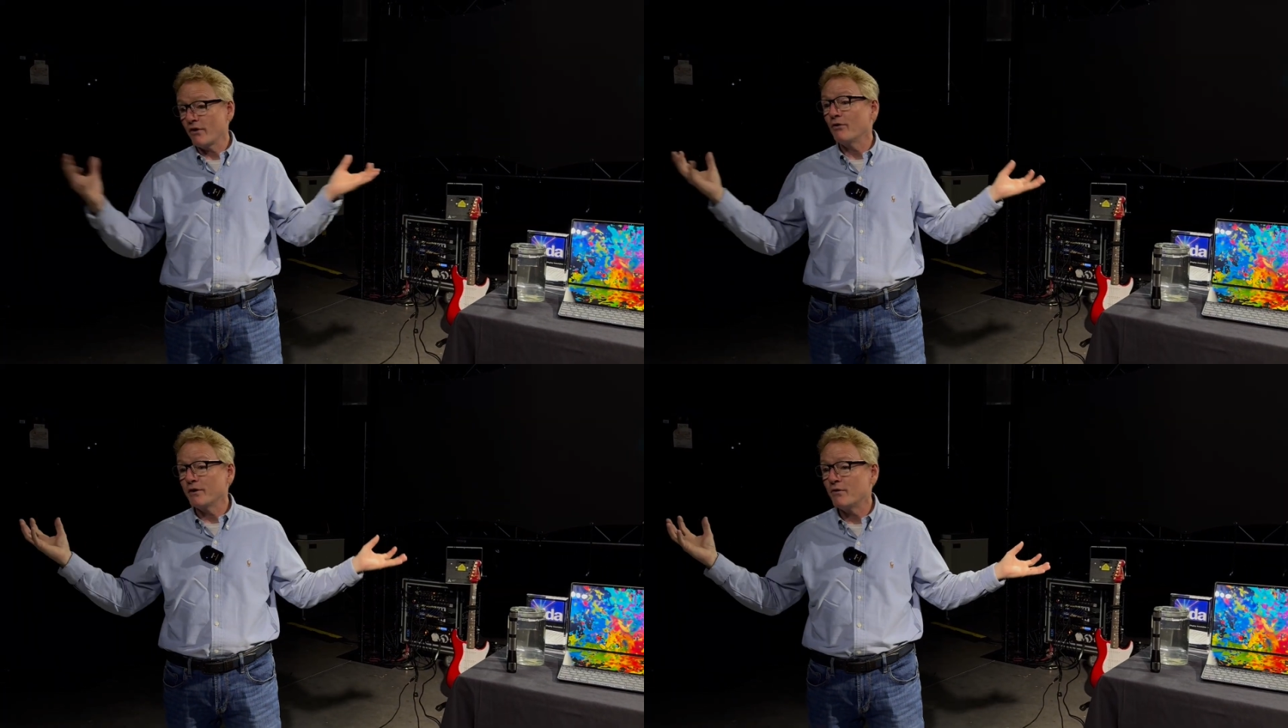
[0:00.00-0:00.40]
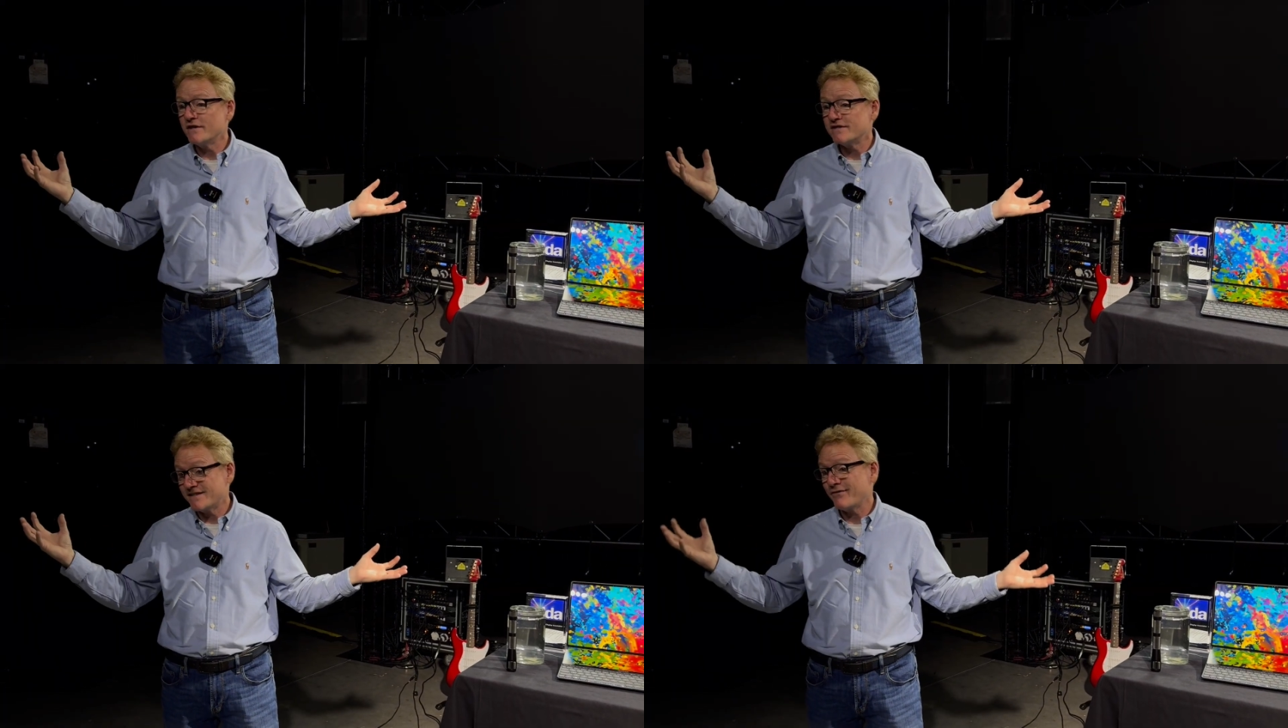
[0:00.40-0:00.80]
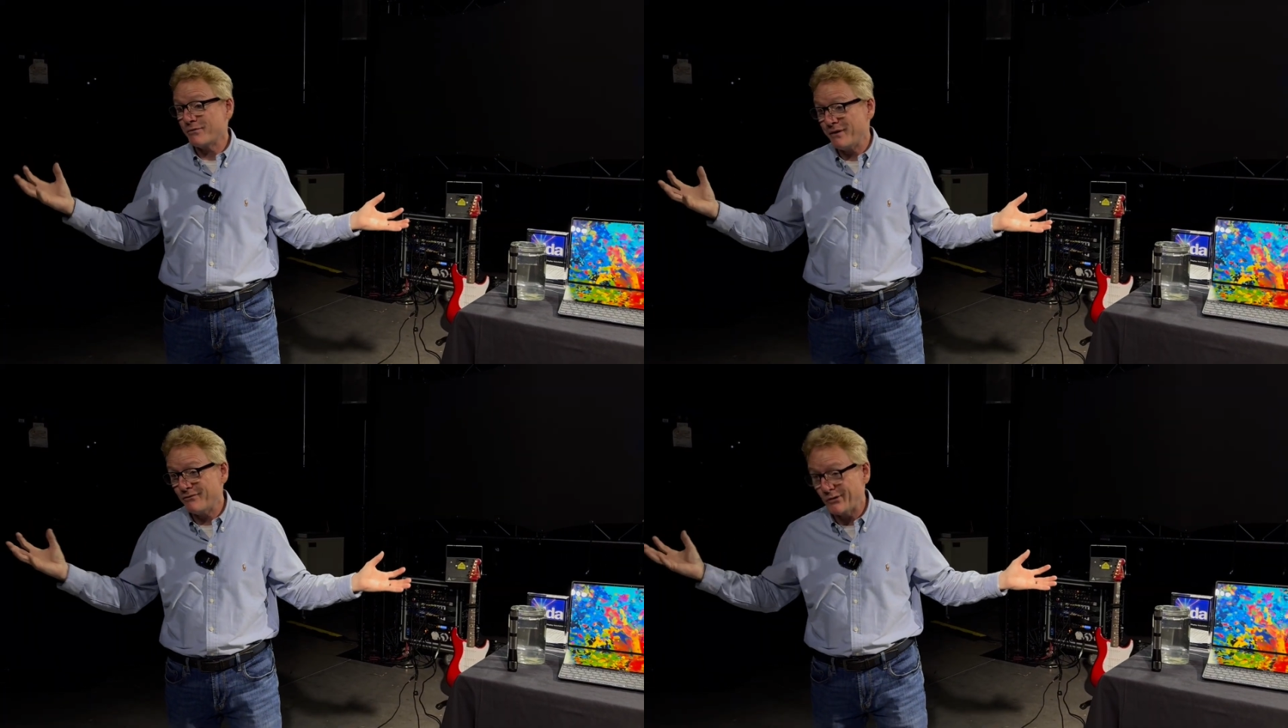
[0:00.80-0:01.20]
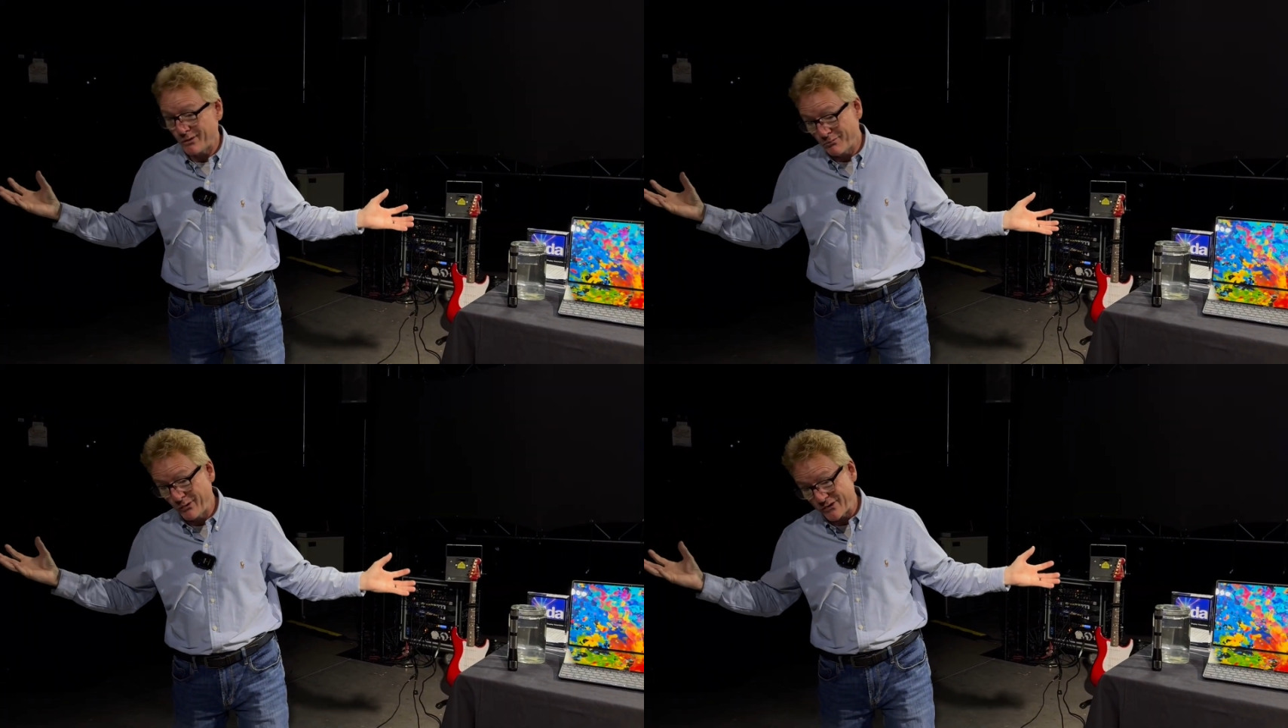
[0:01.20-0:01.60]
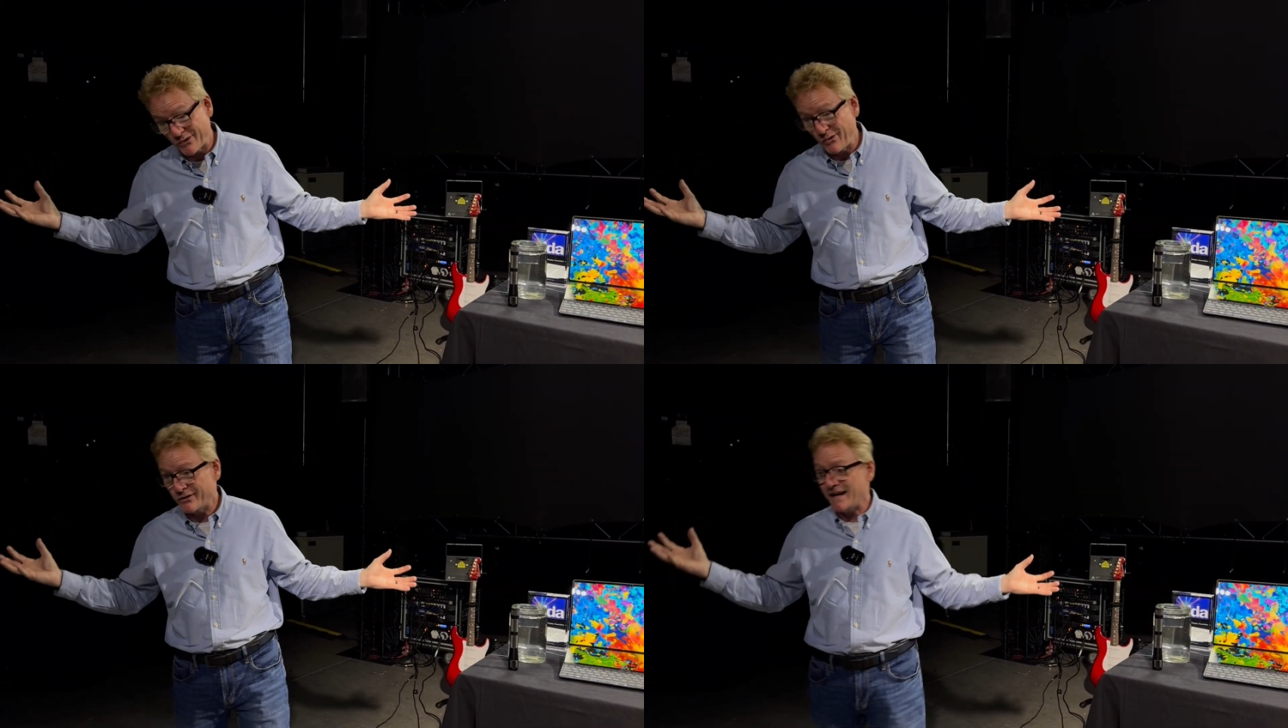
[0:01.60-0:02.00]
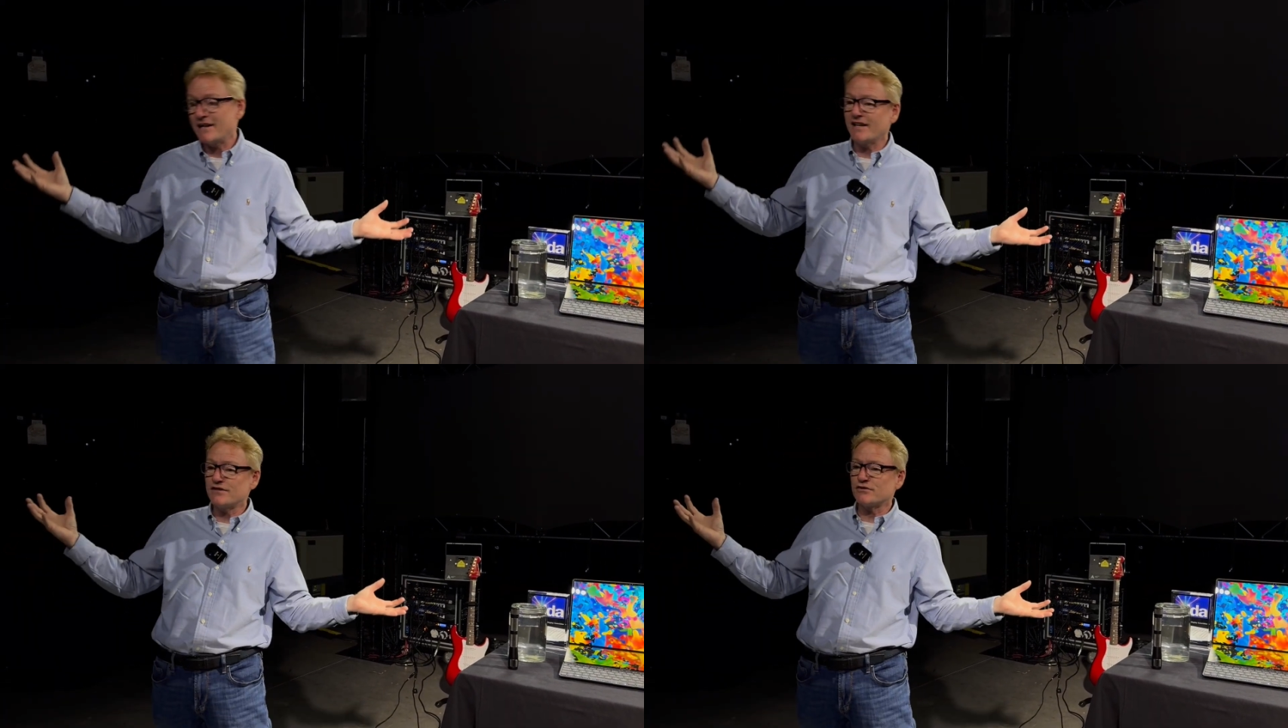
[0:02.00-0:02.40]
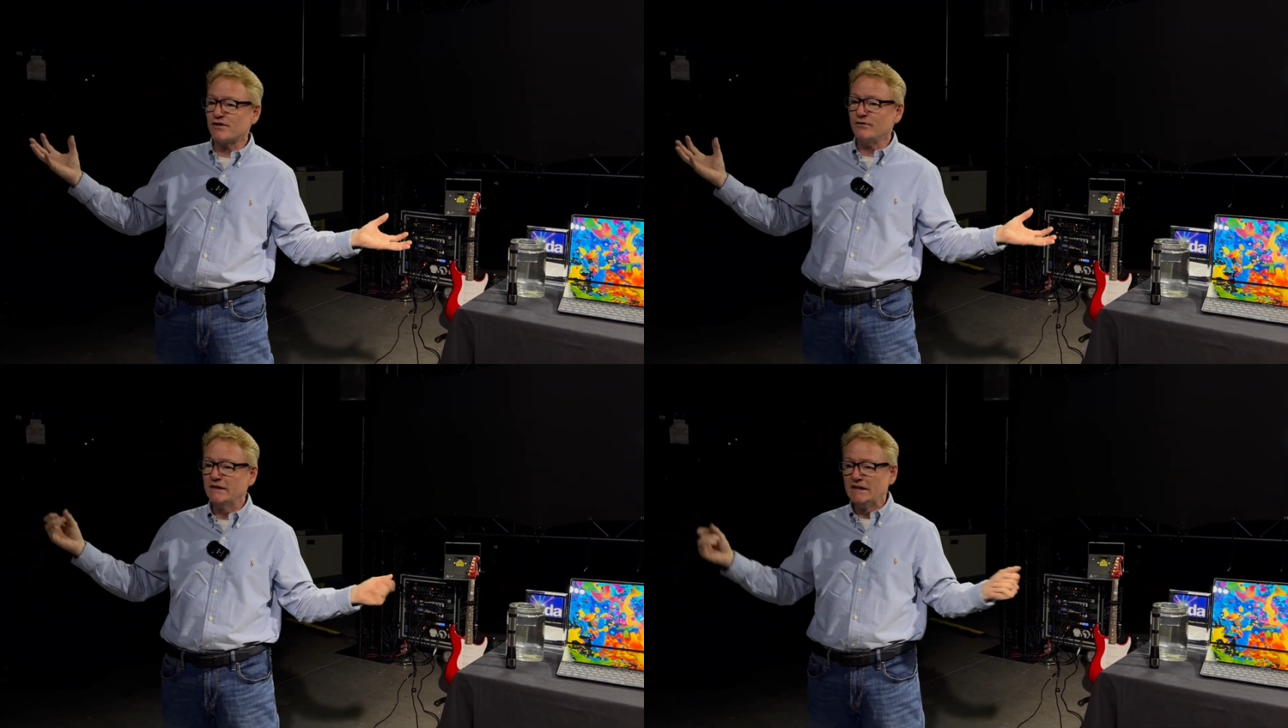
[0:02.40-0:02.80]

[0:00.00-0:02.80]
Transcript: the only ones except for Pink Floyd and Blue Oyster Cult at a laser show.